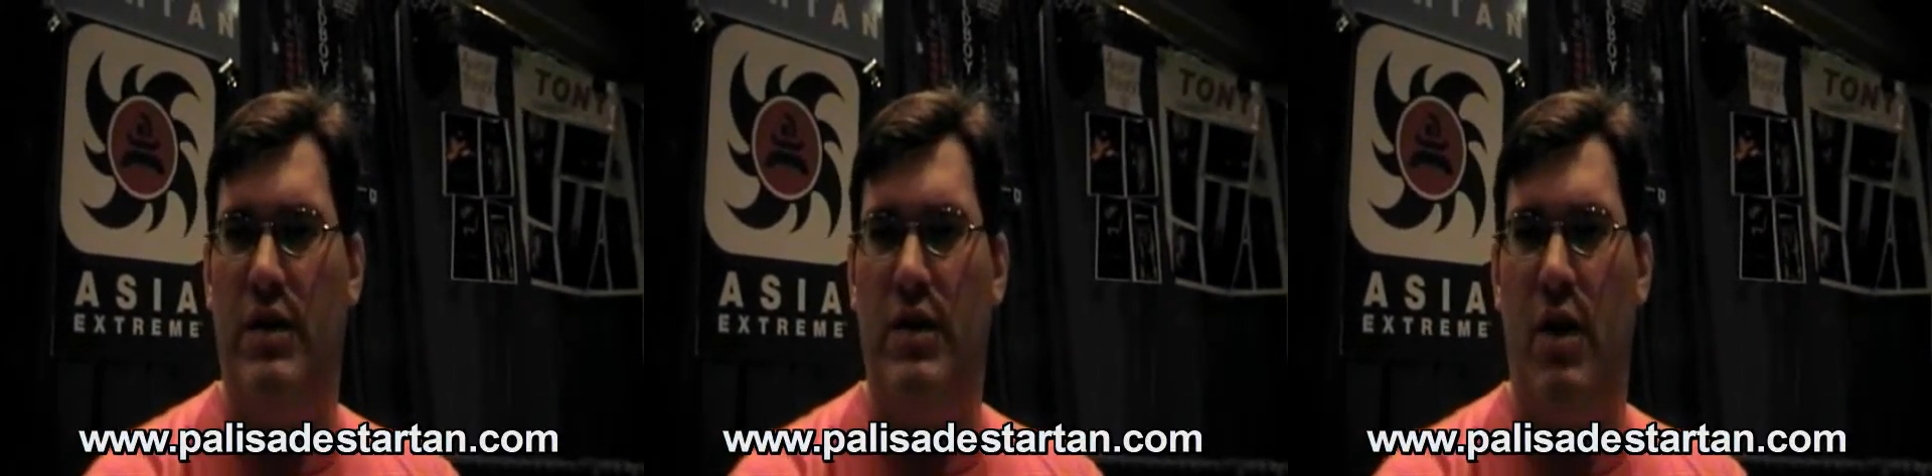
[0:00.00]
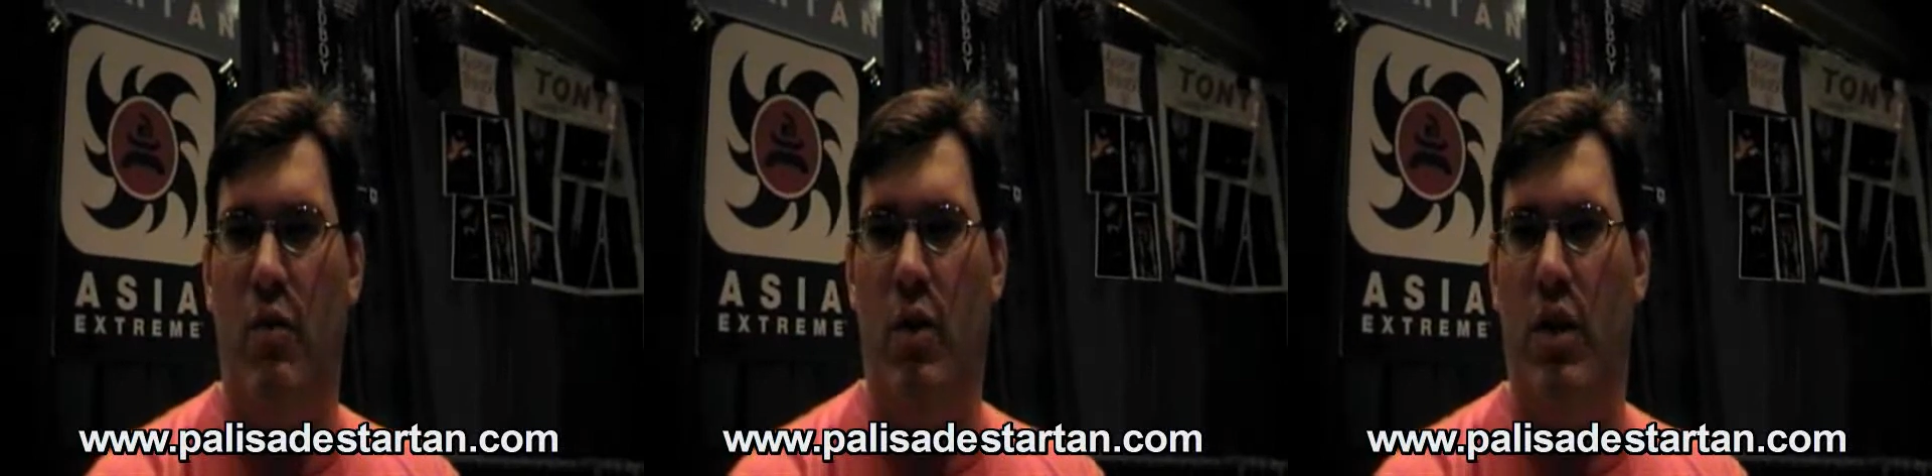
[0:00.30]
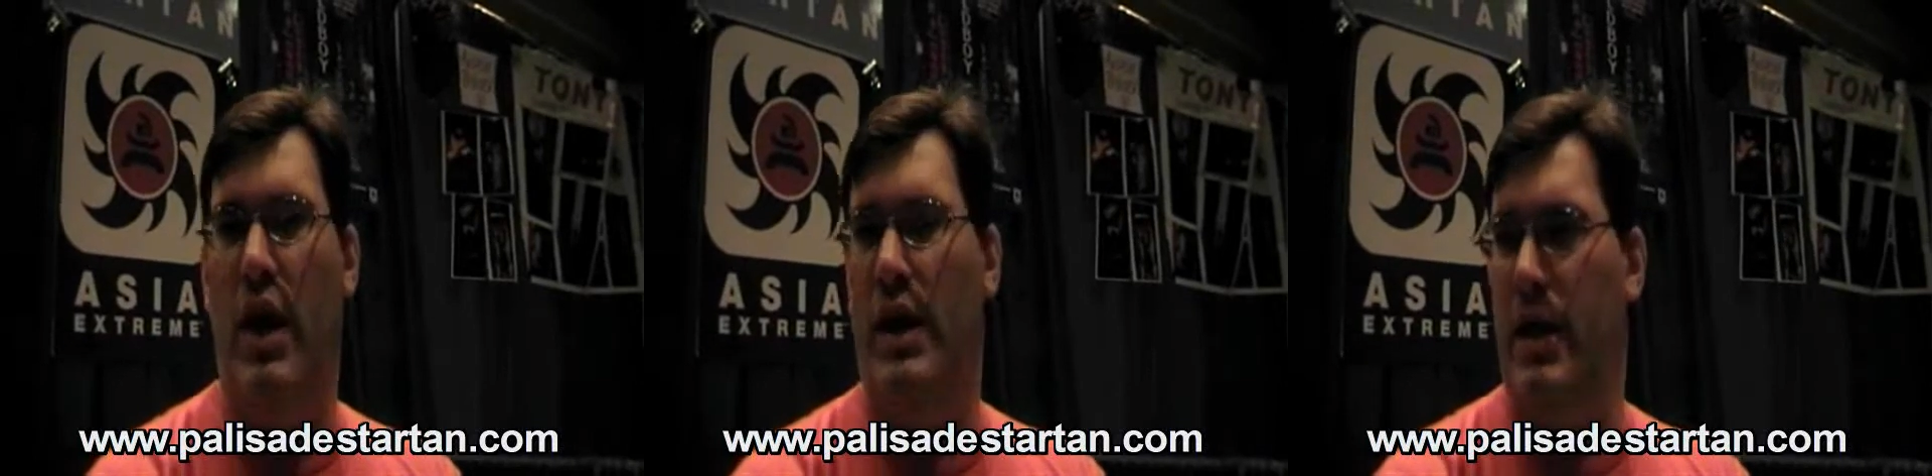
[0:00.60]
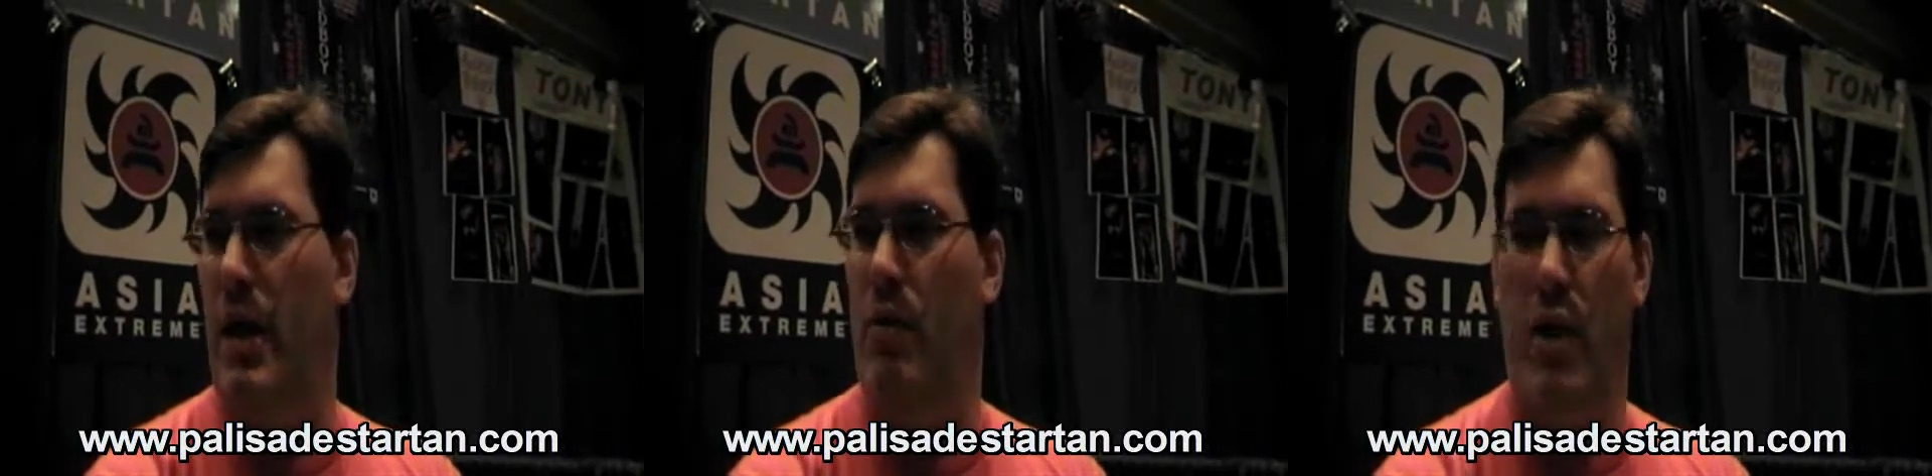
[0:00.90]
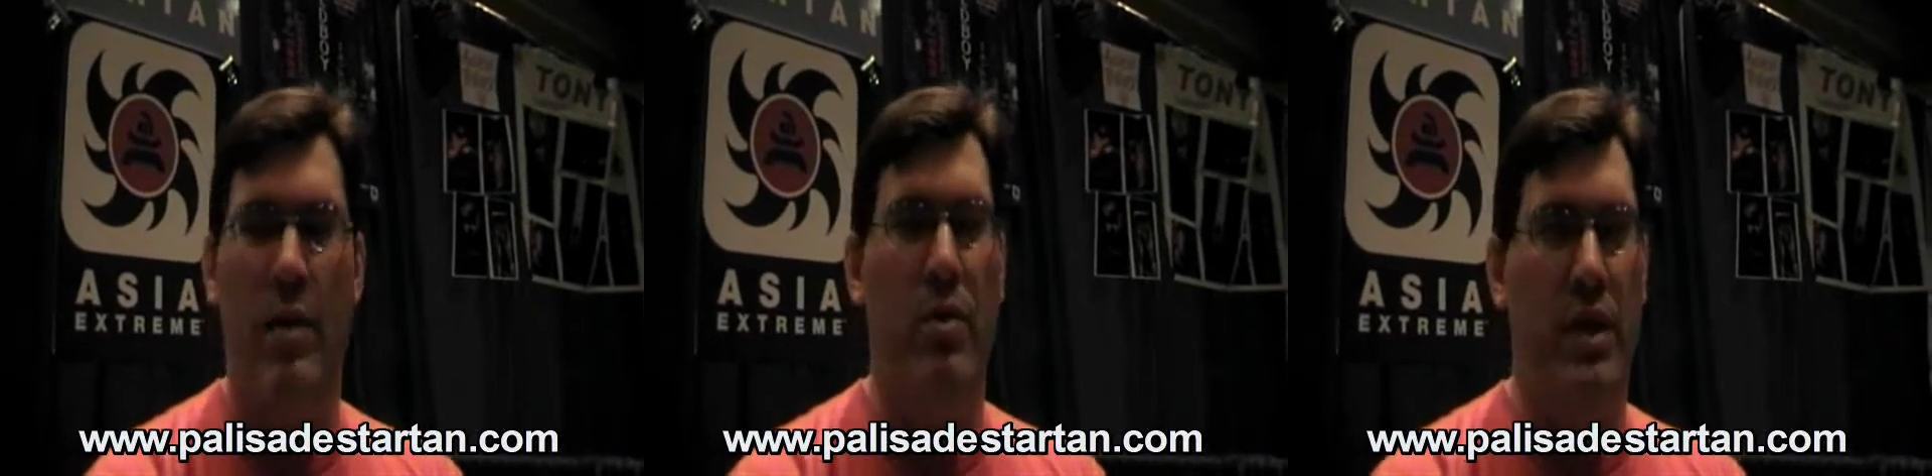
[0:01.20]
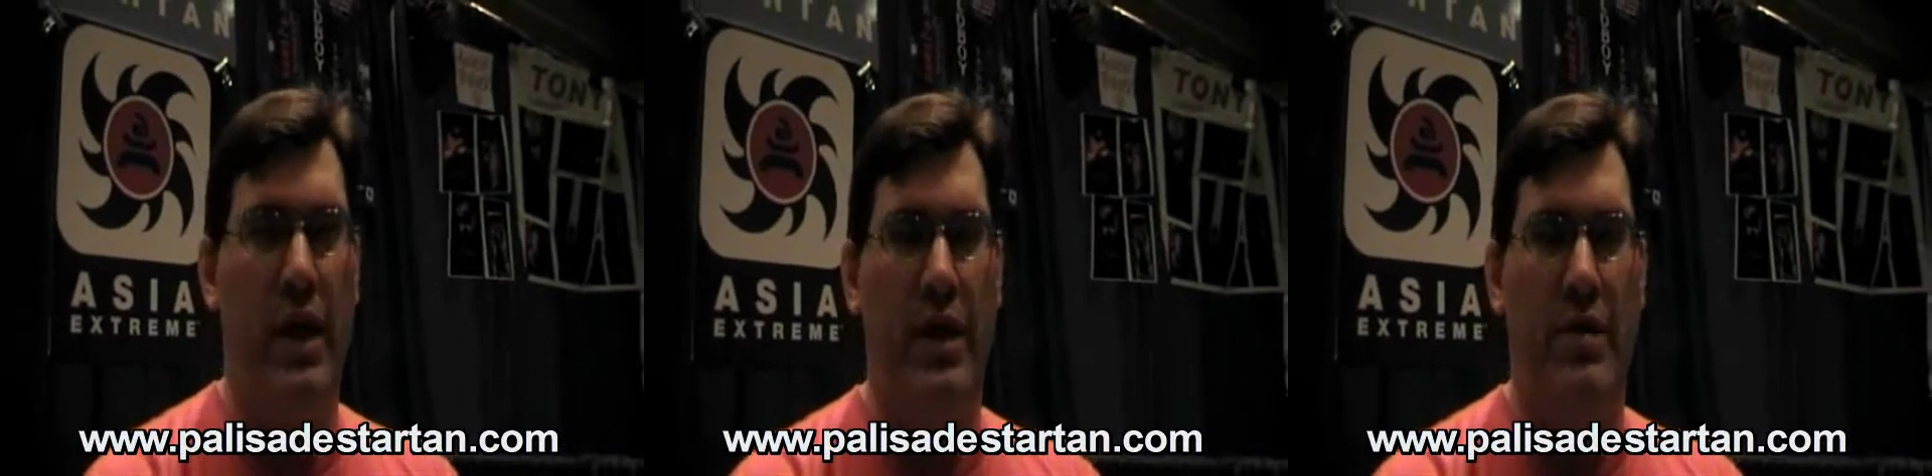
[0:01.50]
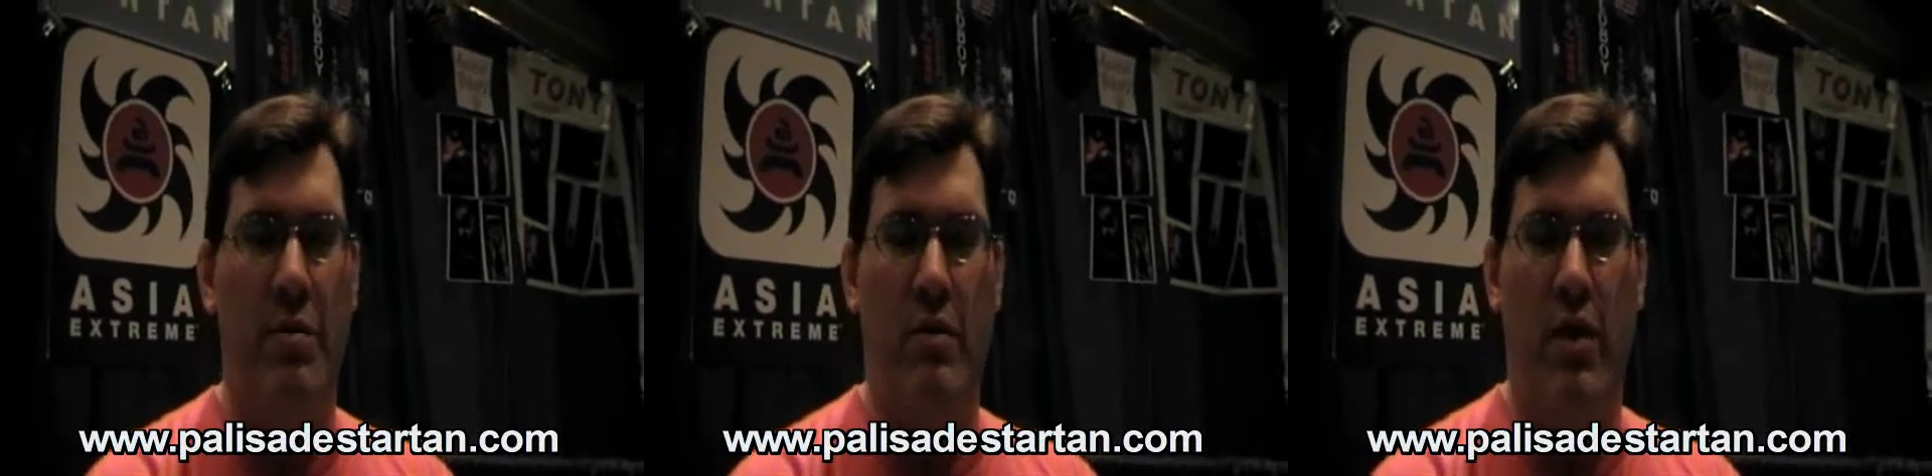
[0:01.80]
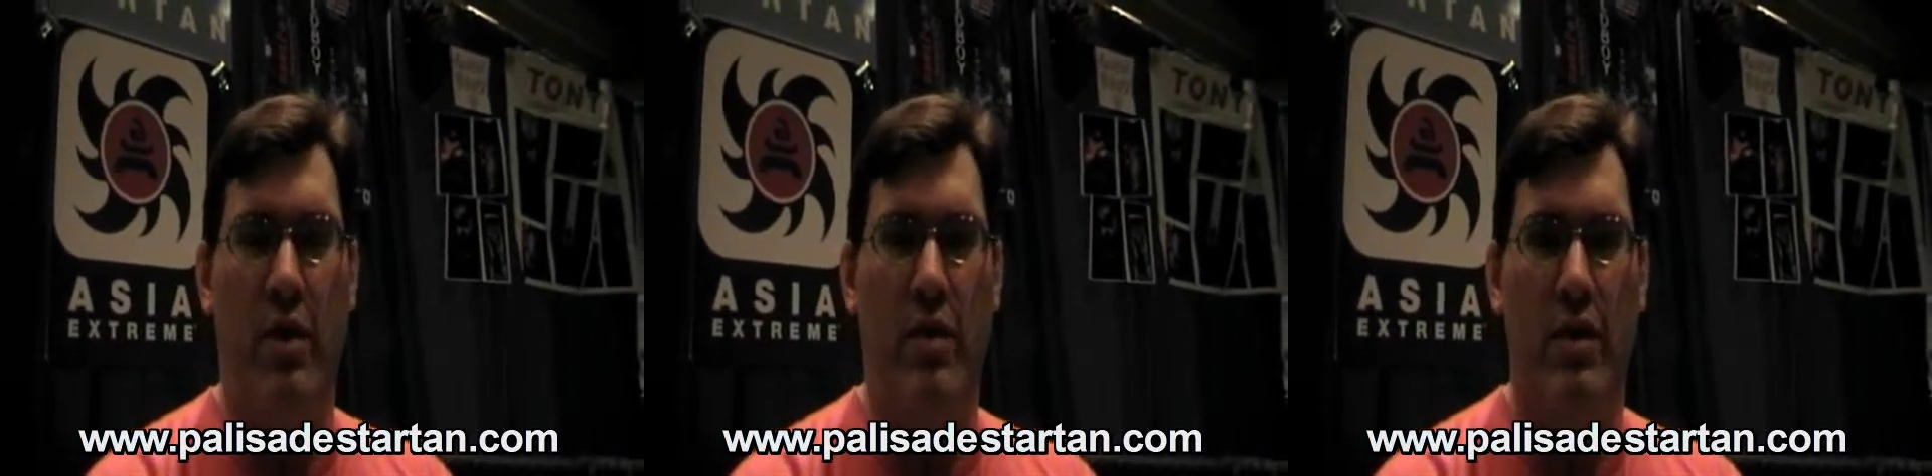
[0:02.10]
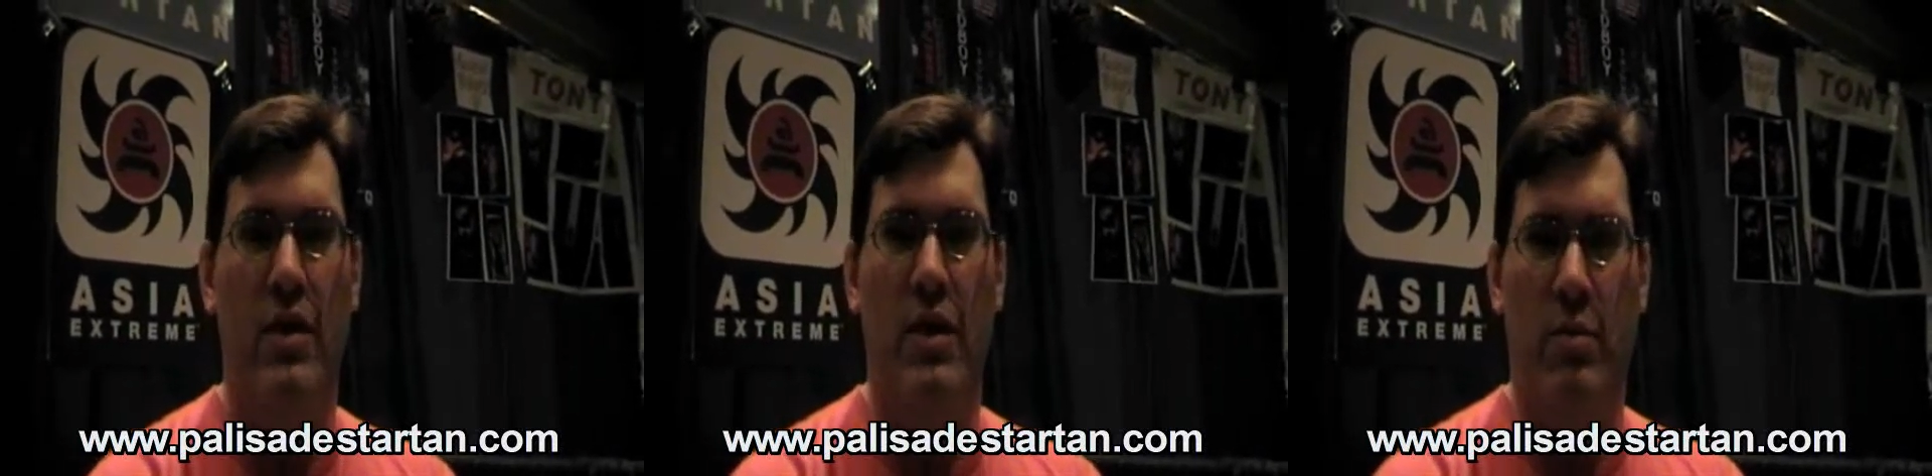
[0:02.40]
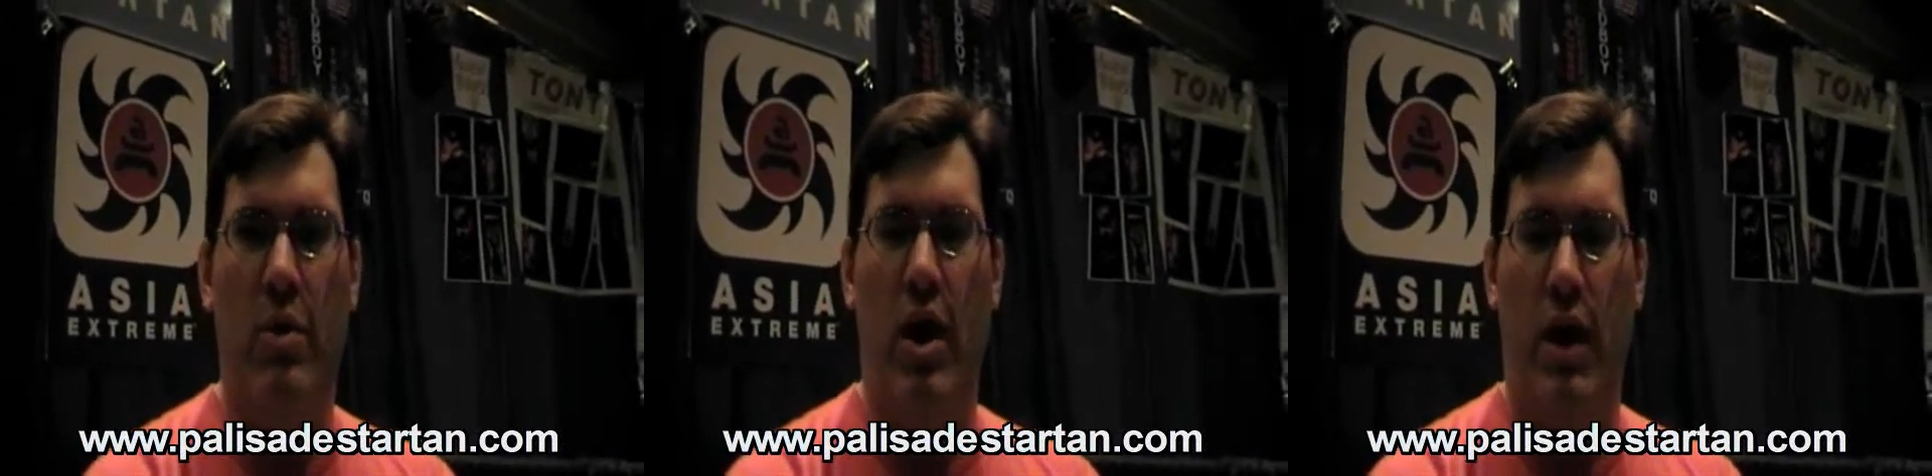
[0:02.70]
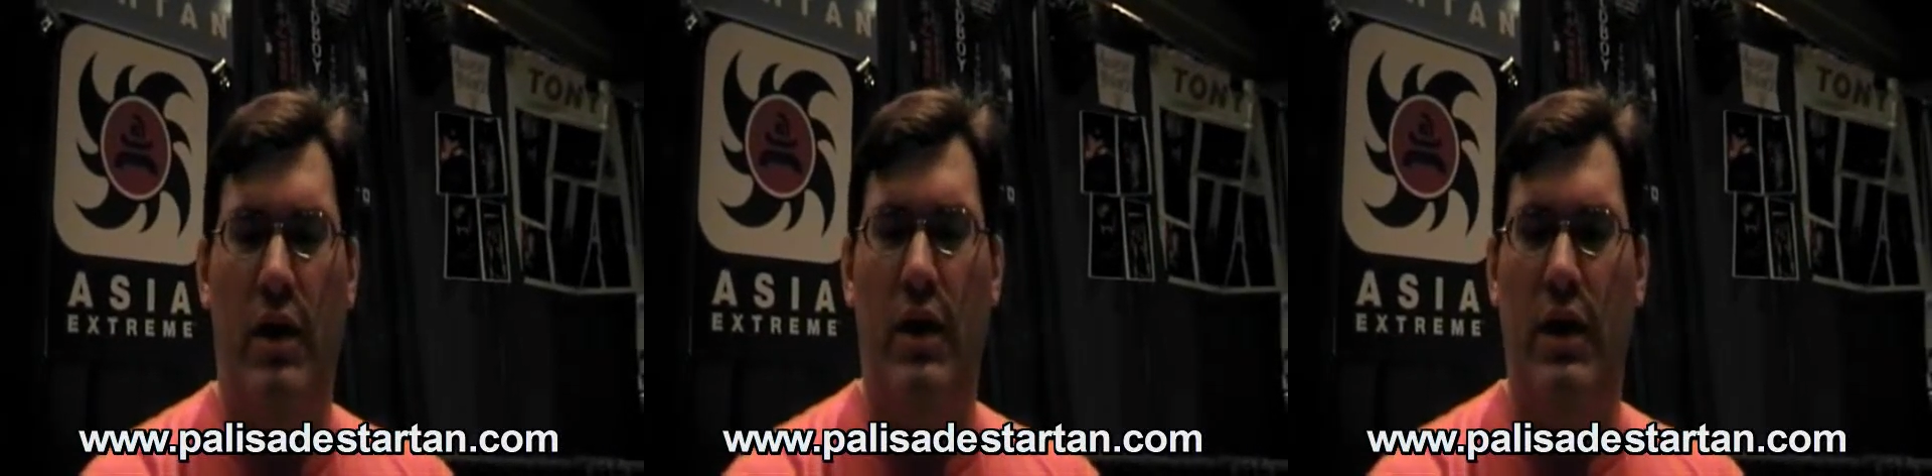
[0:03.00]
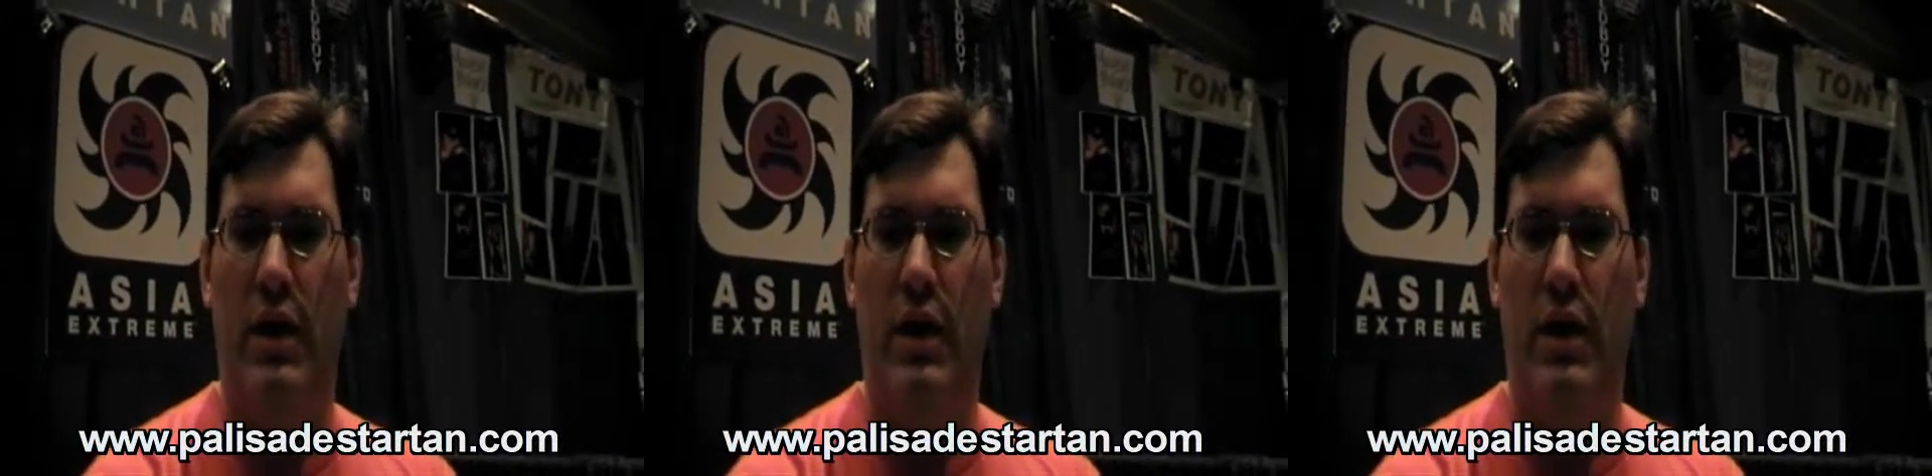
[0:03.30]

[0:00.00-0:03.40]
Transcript: so we're lucky that we're able to get some of our product in